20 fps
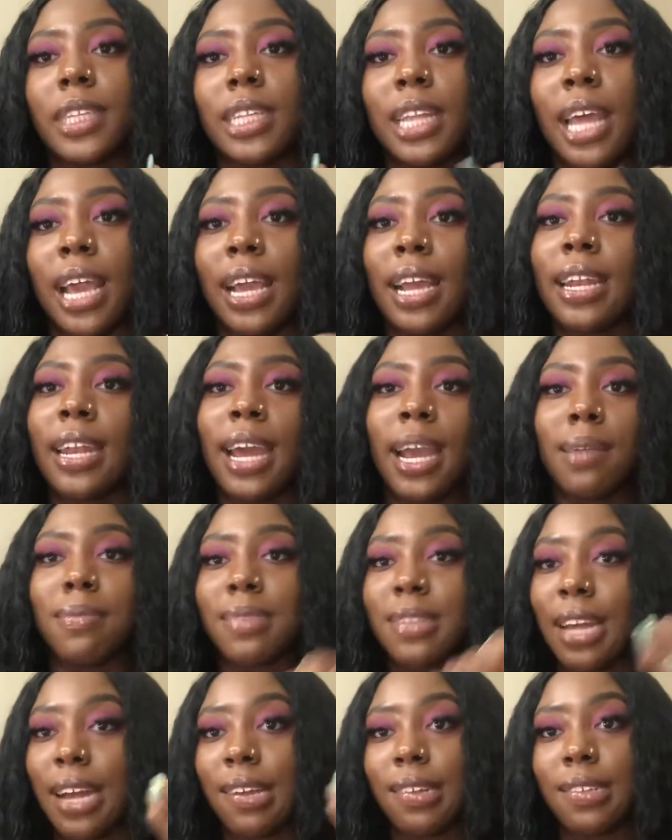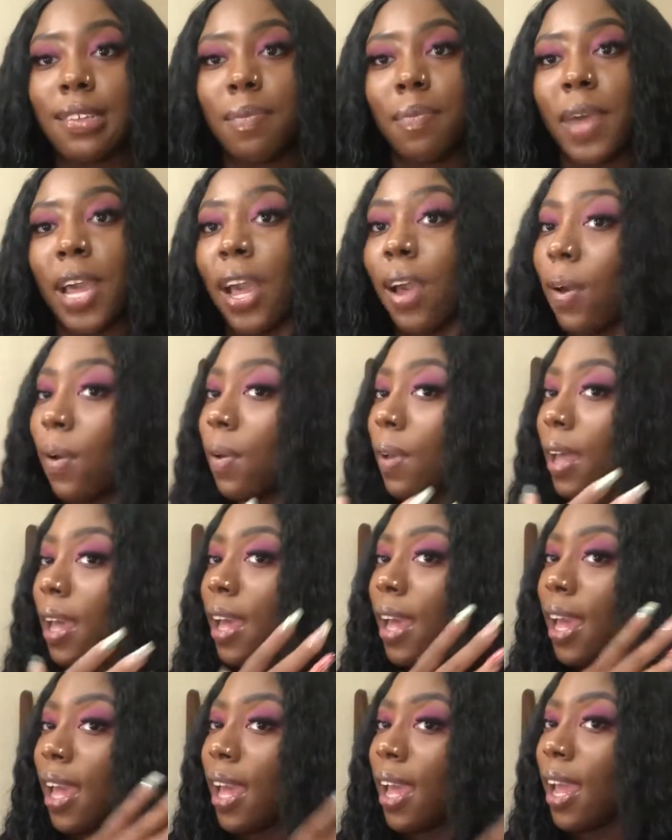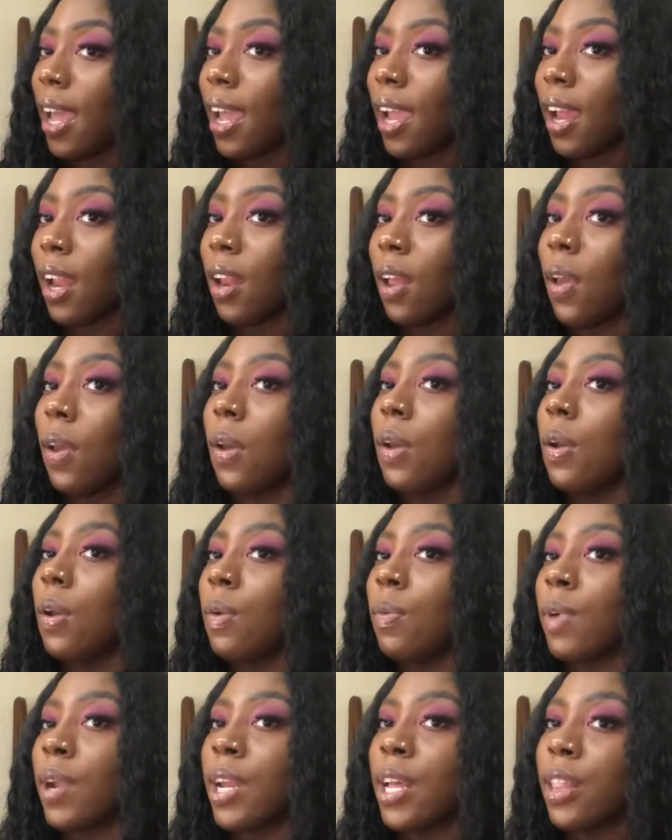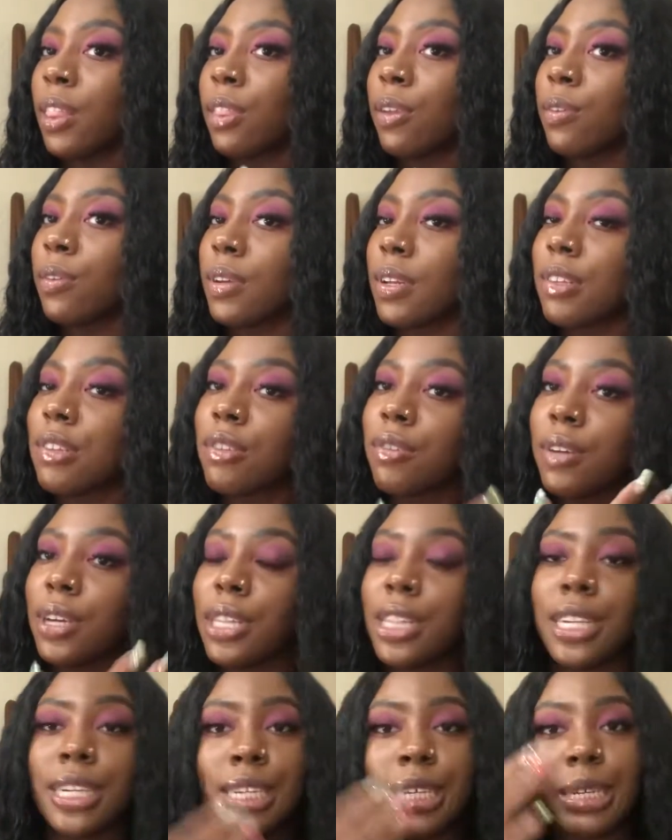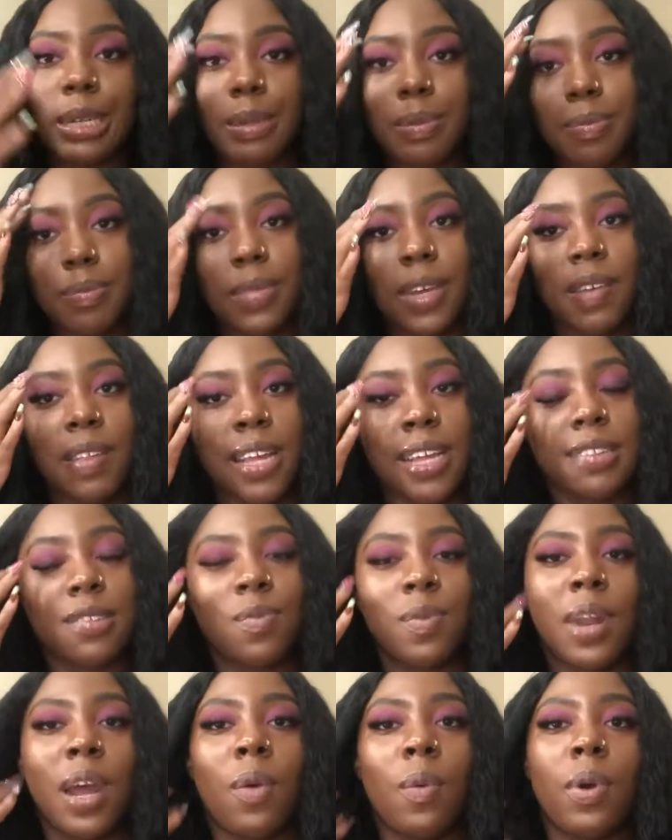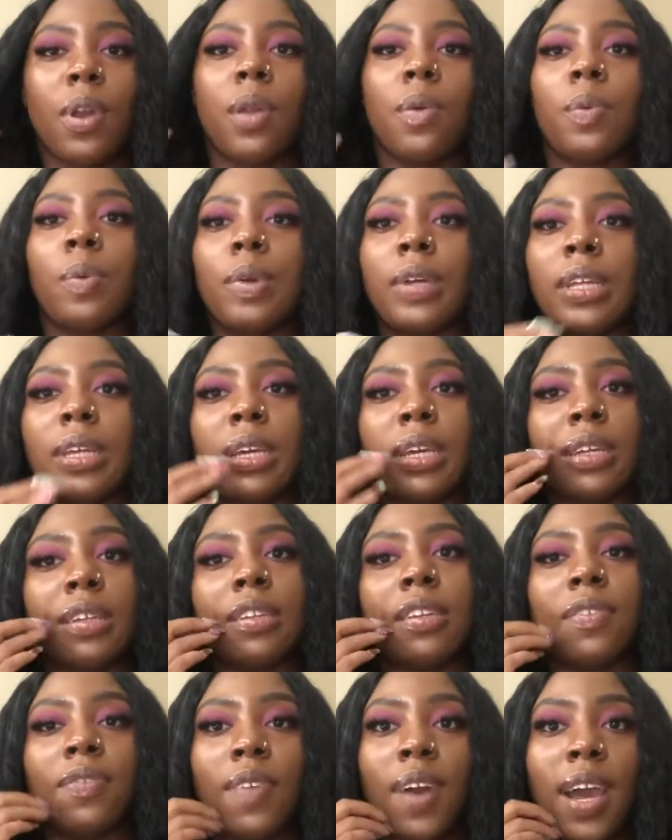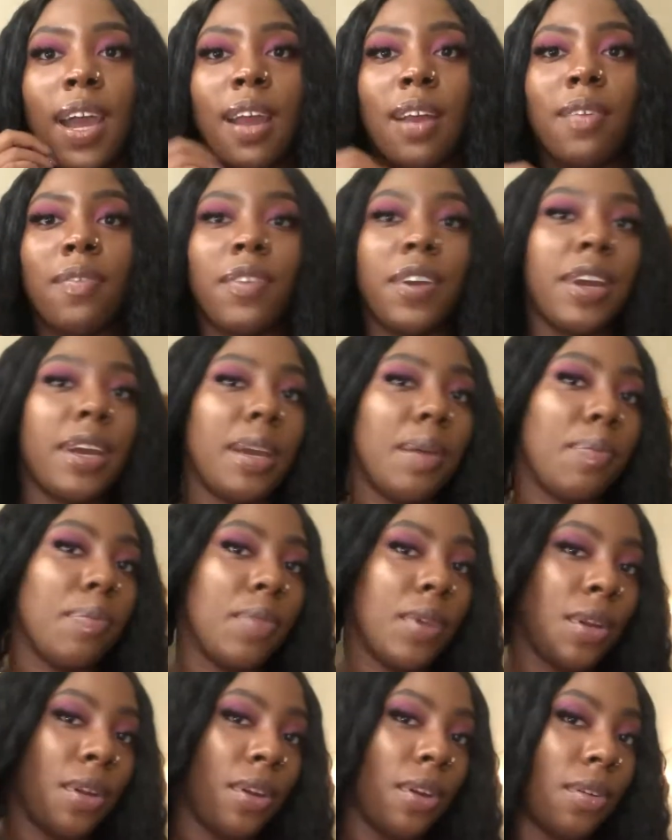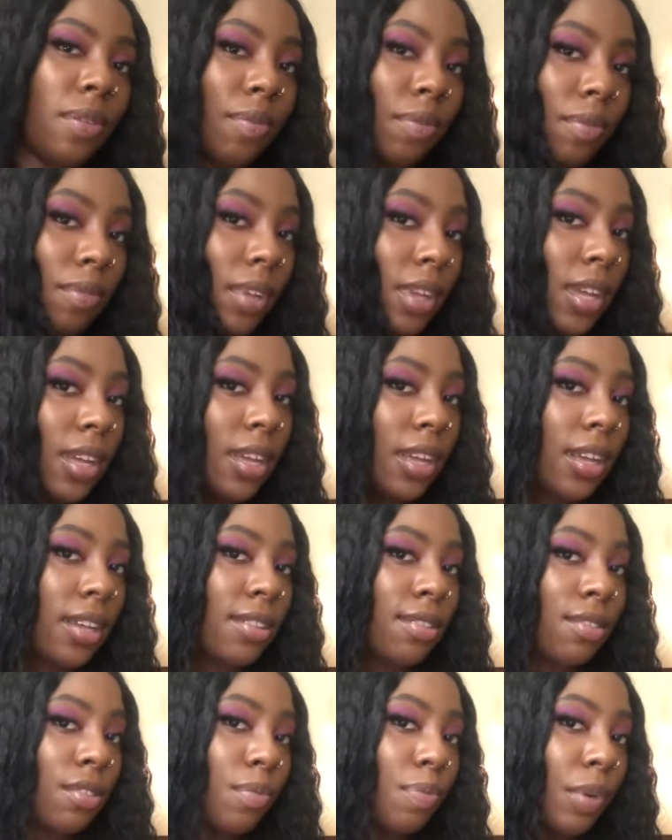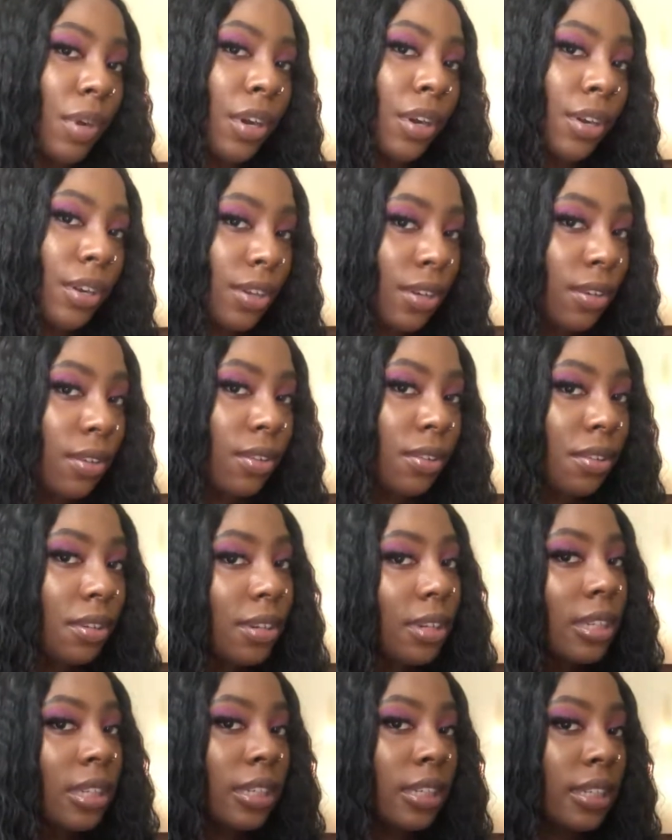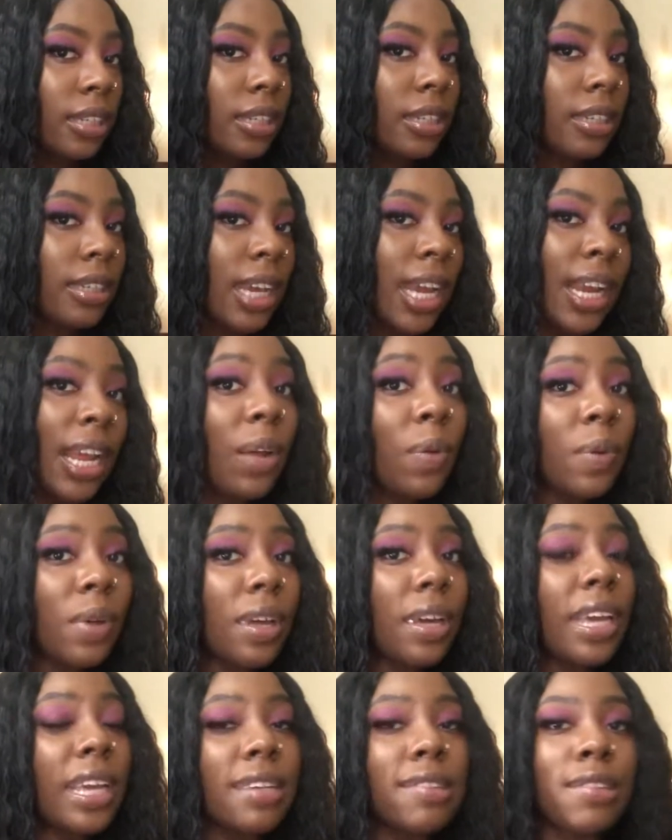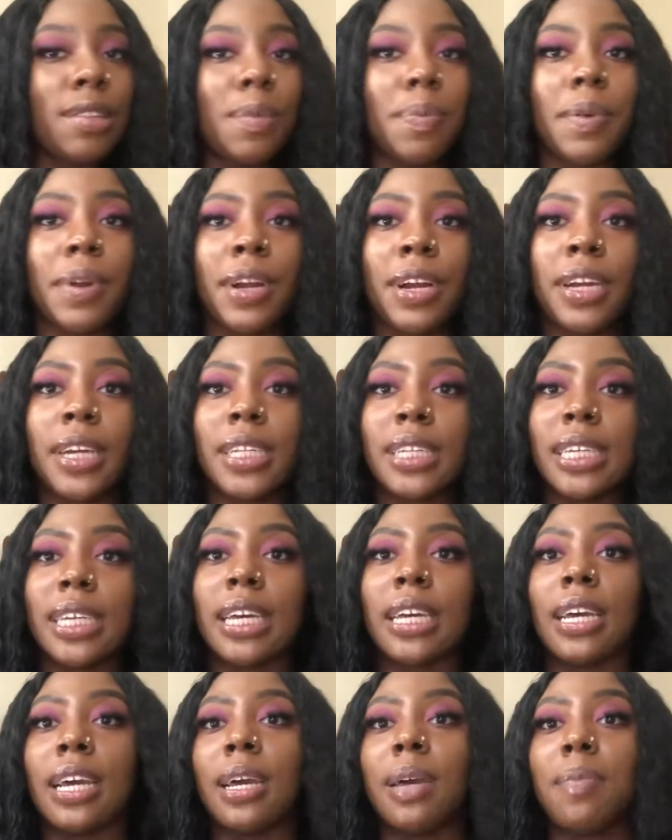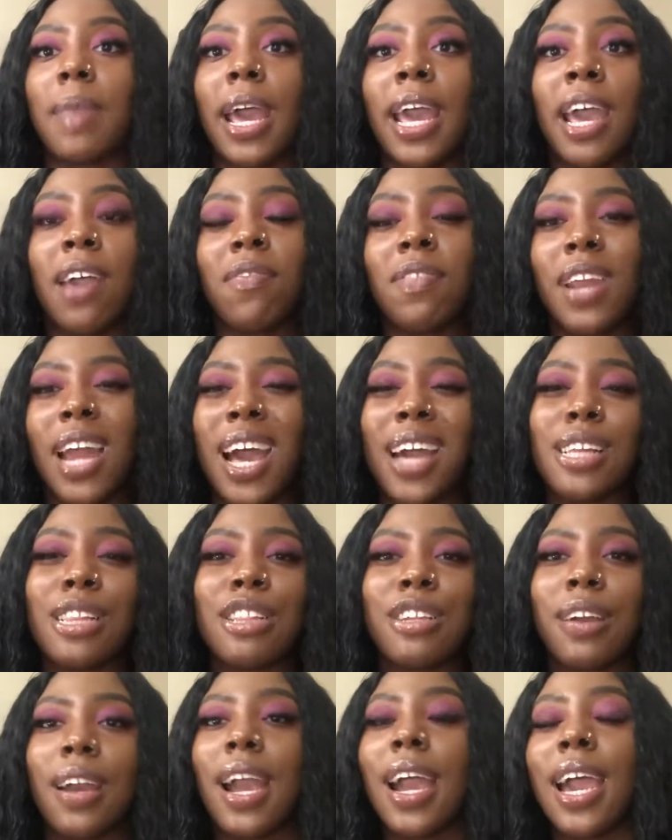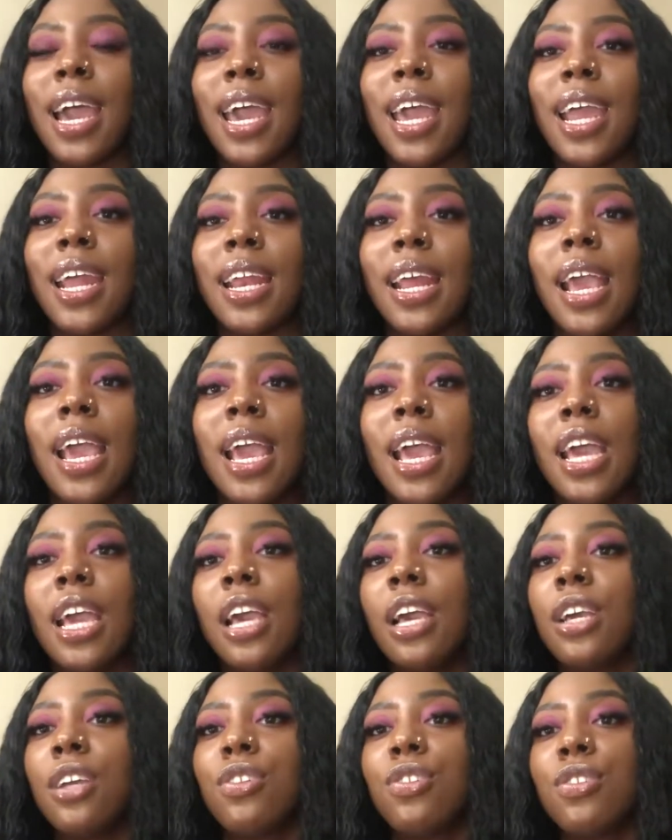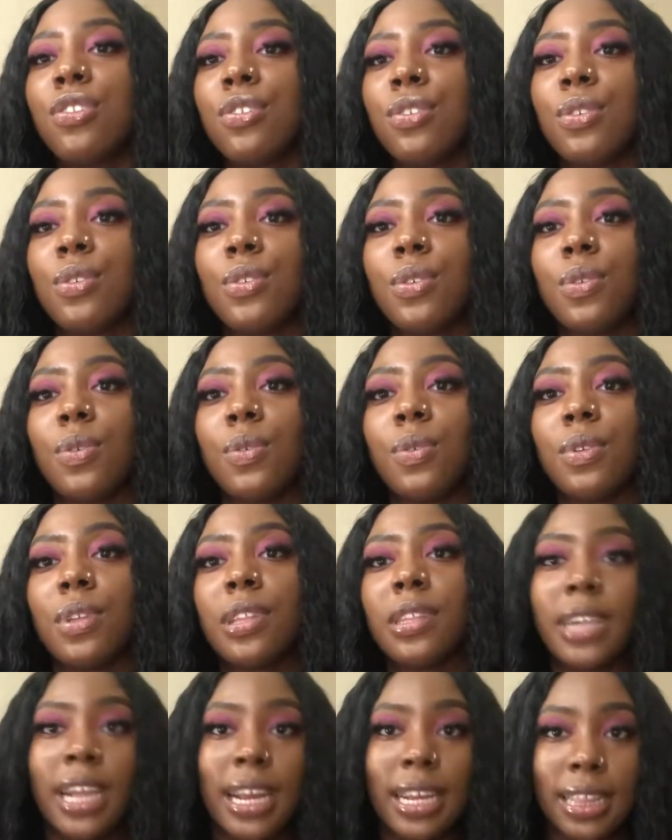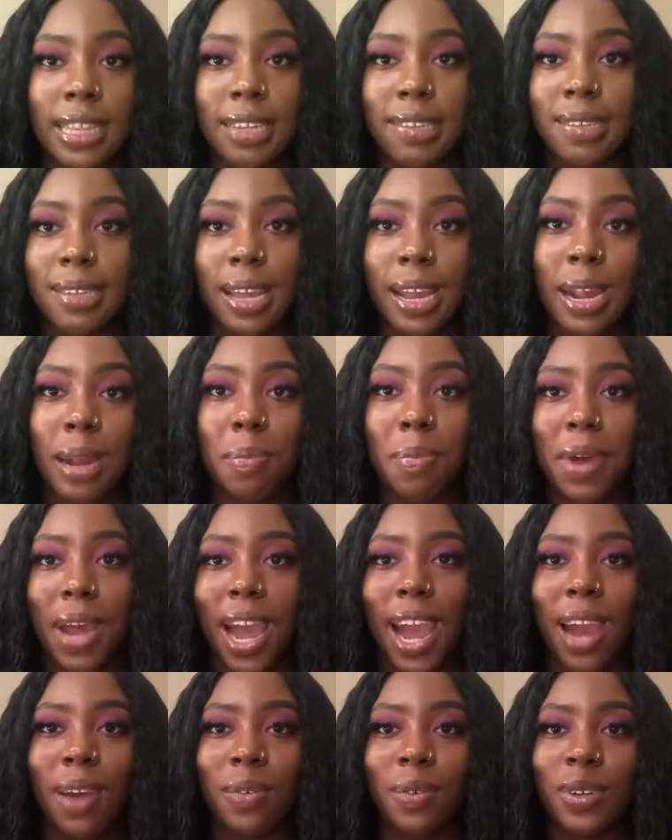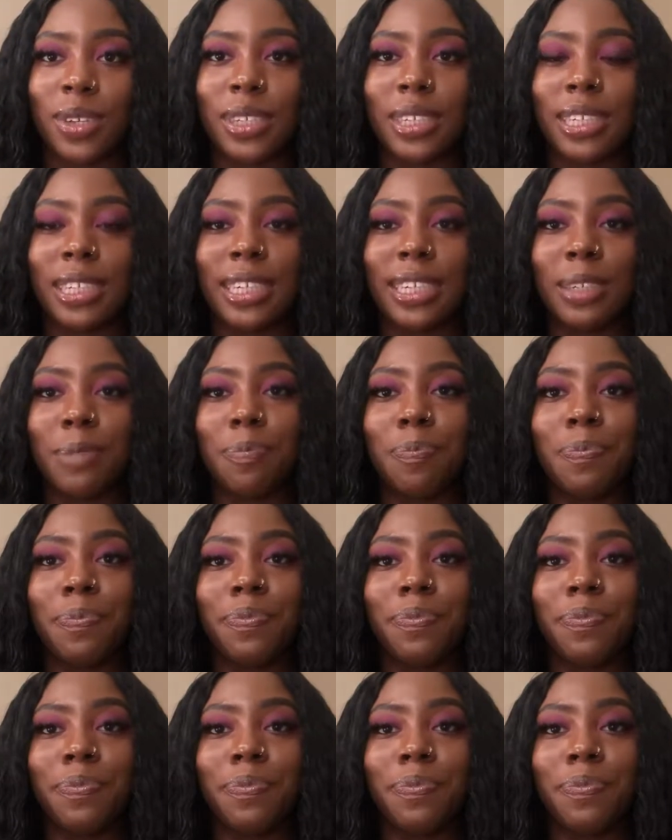like a dime size amount, and run it through and scrunch it up, and that's when I want to really define a very, you know, super curled look. And it will get super curly. I have not tried to straighten this hair, but I really